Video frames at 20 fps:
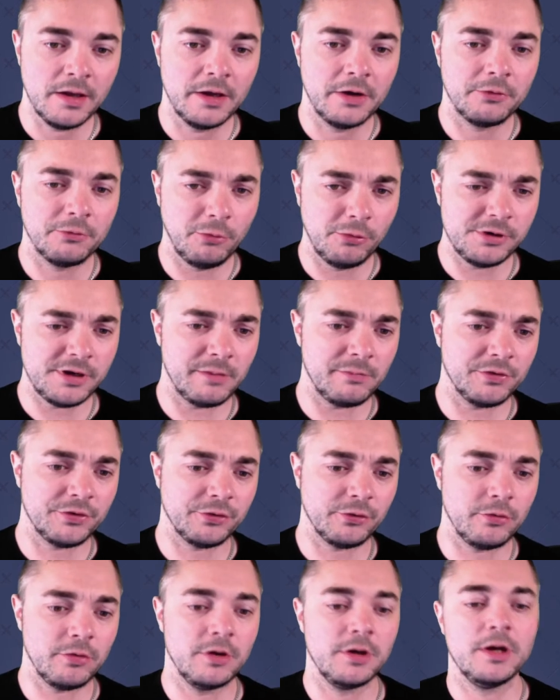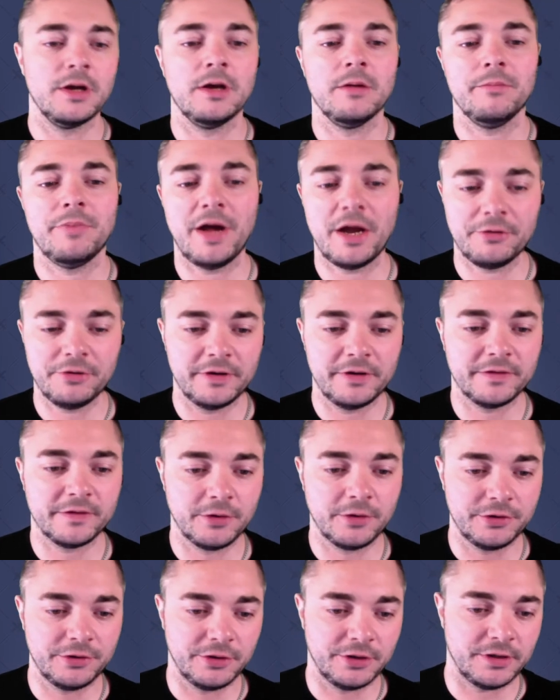Rule number 2, Pari is a
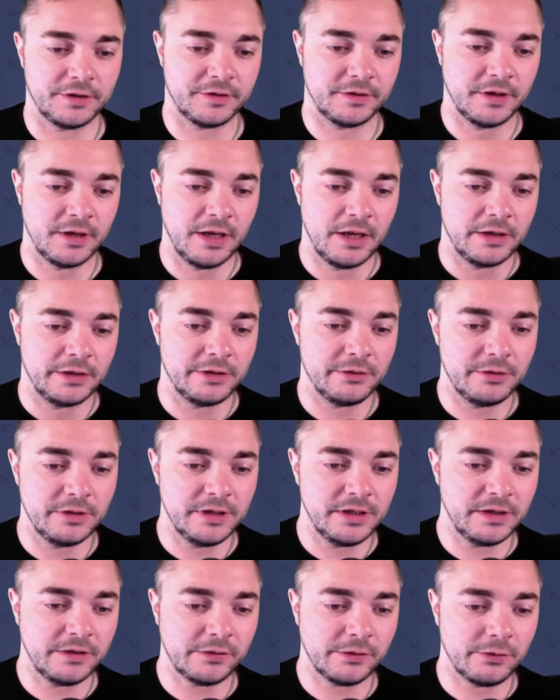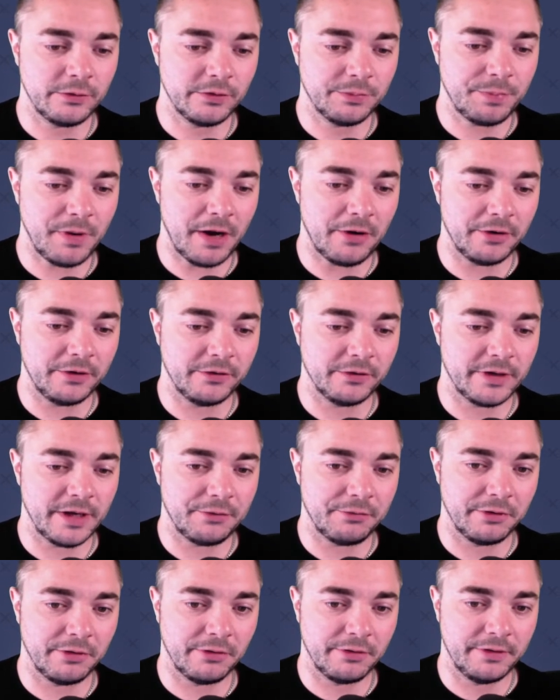good unit. You need to use Pari to get
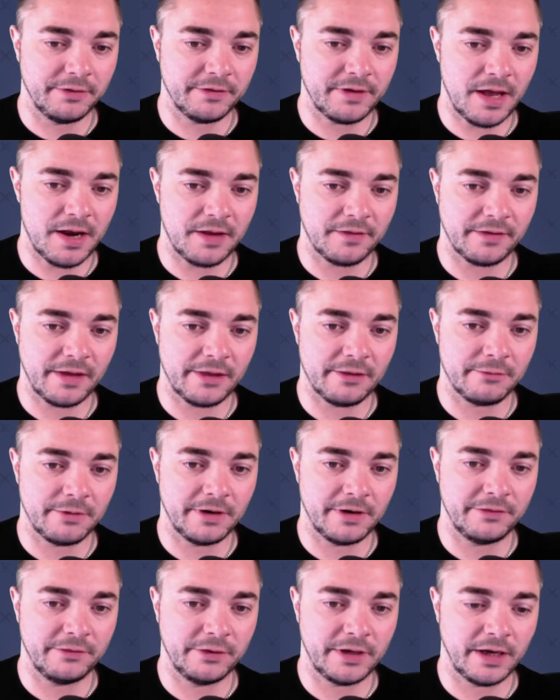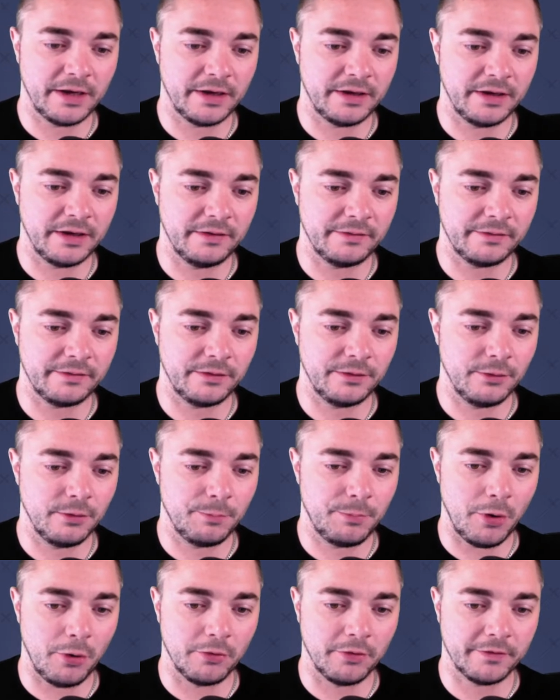rid of these gunners, otherwise you can kiss your
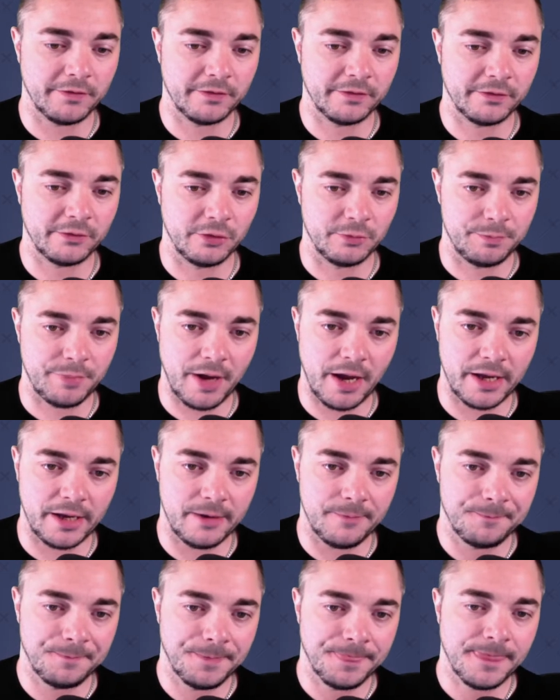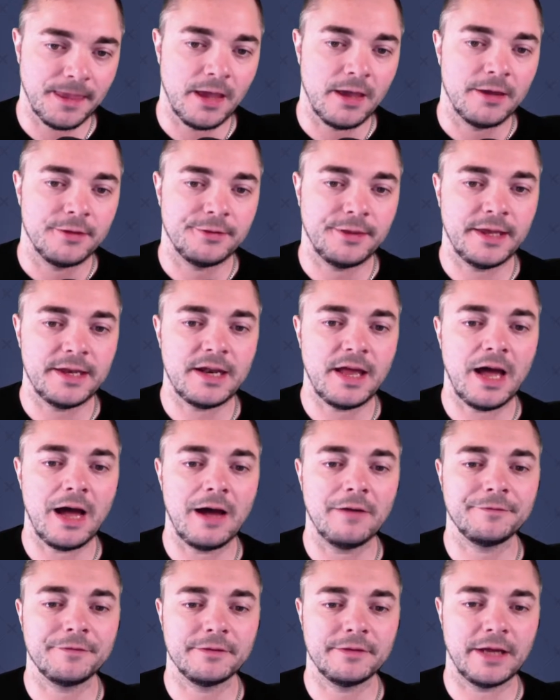bonuses goodbye. Then
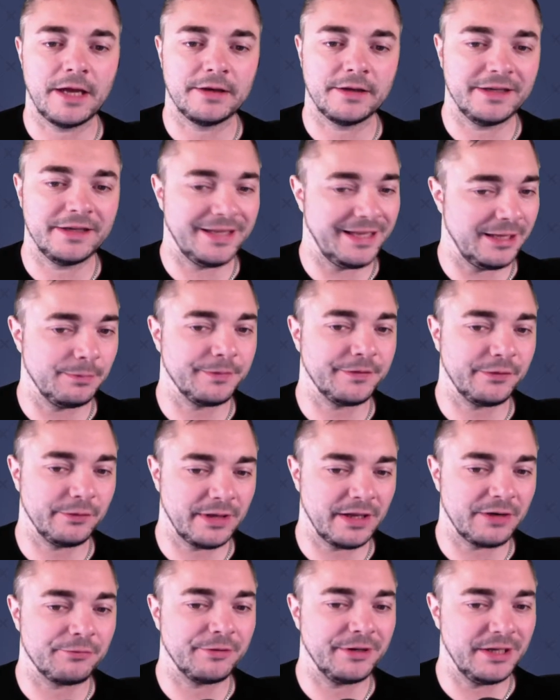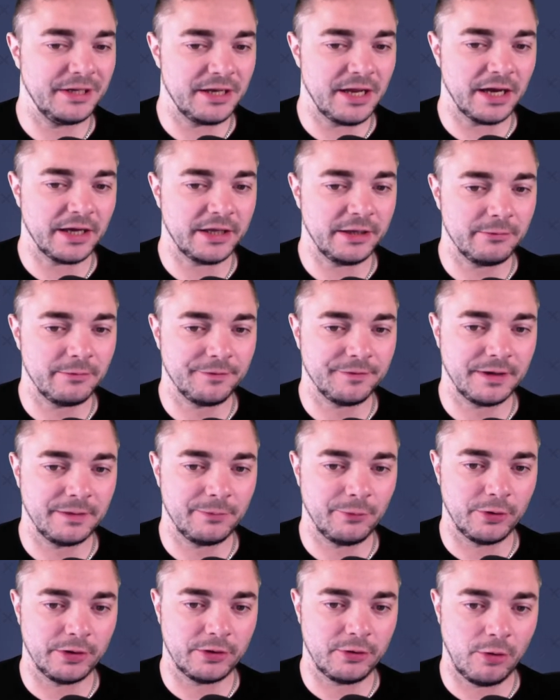after that, it helps to get really lucky with
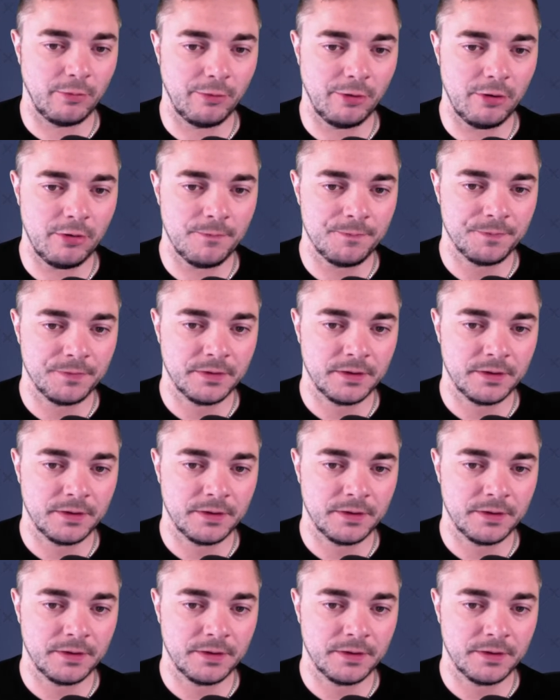Gibbo and Gobbo.